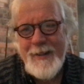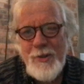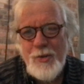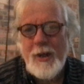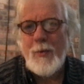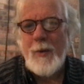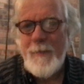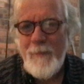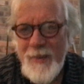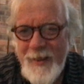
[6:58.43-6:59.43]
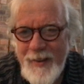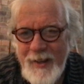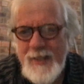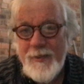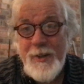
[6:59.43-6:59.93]
Strike one.
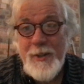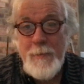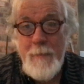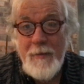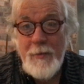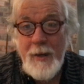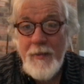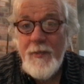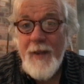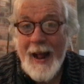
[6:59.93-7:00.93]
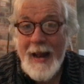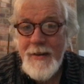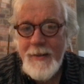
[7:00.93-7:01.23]
His first Maverick fan.